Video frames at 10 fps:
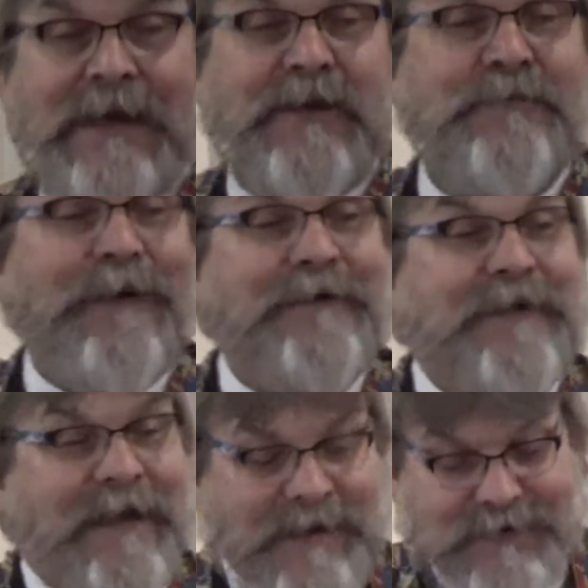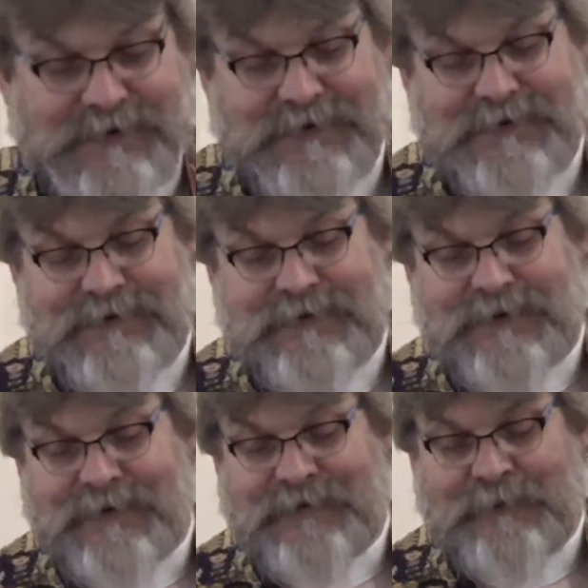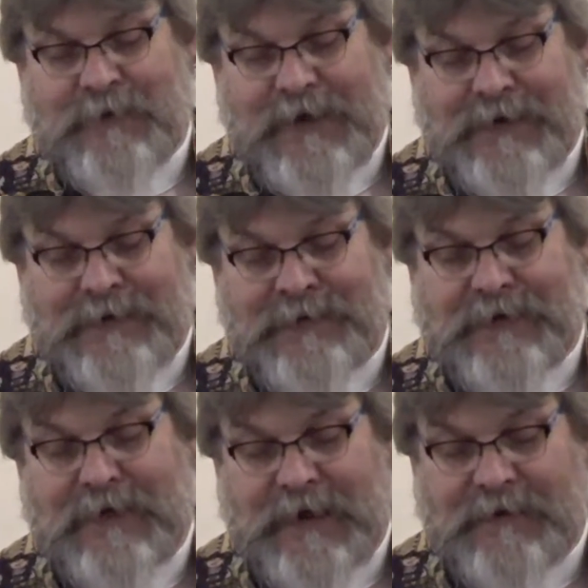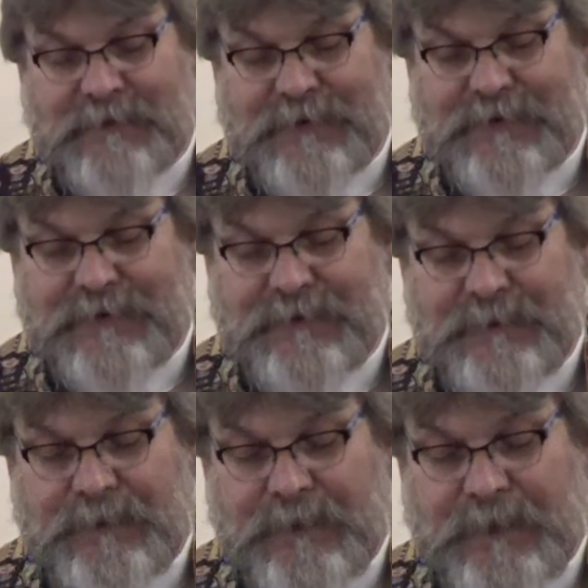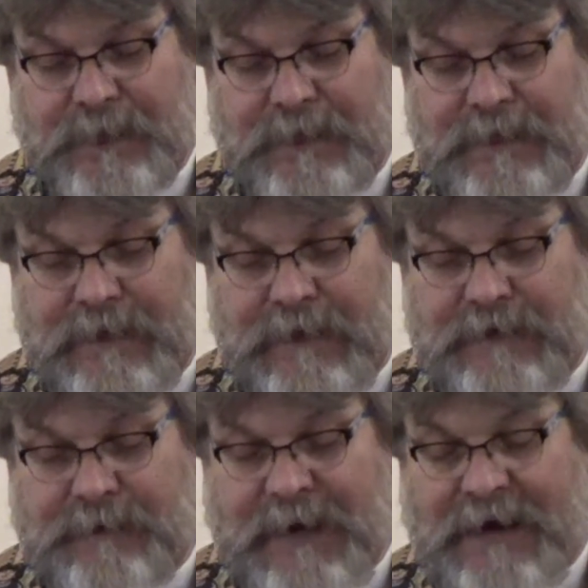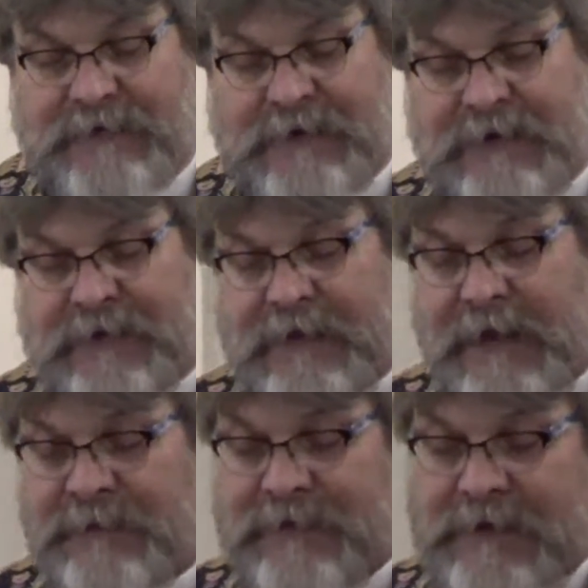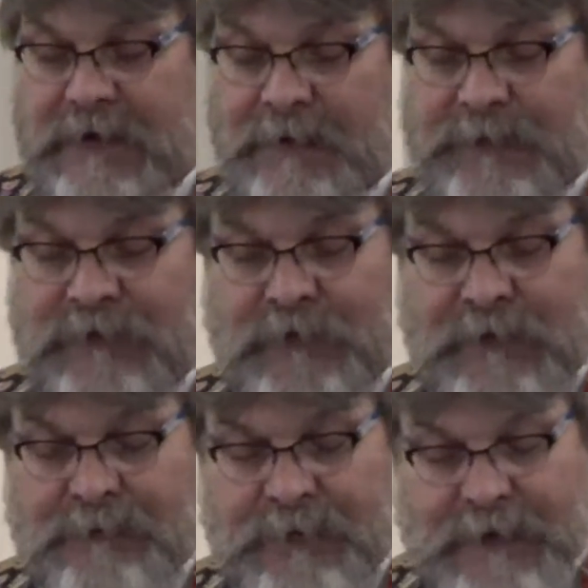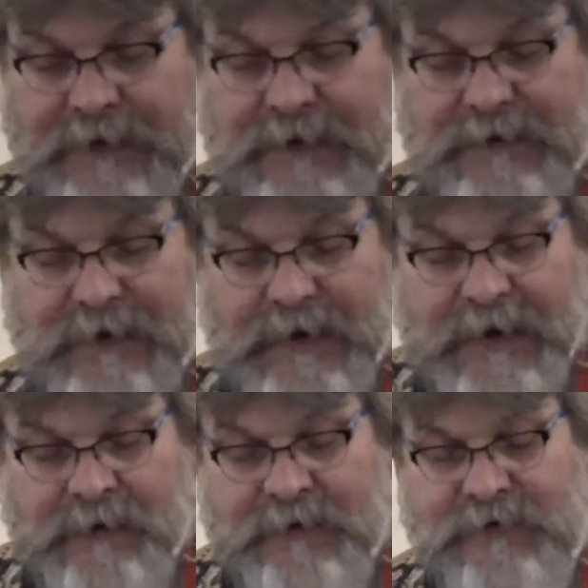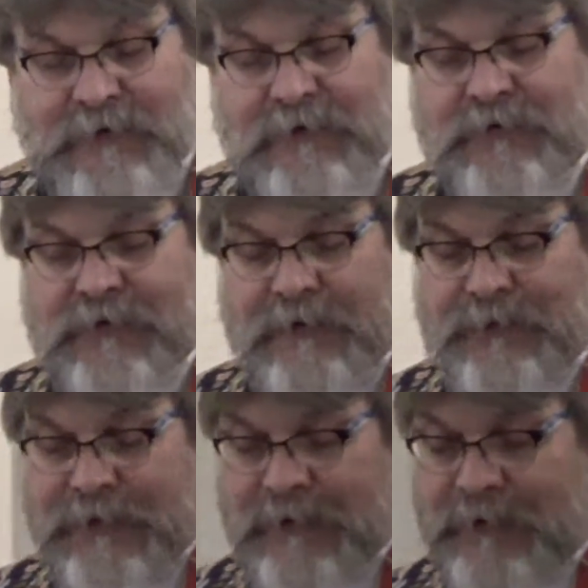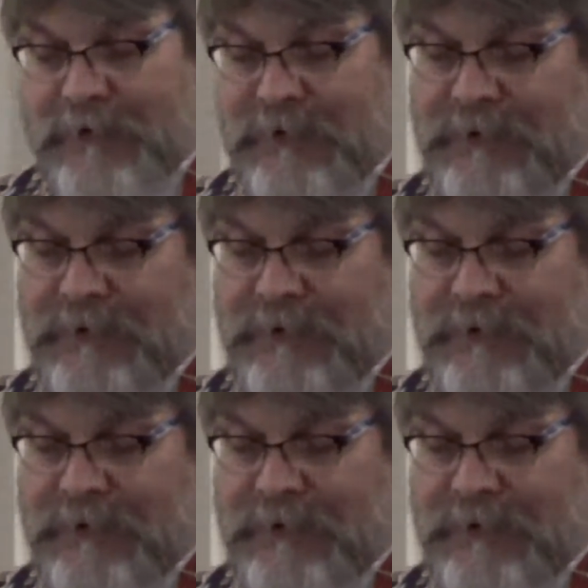they could partake of the bread and the cup, depositing the empty cup into a bucket and returning to their pew.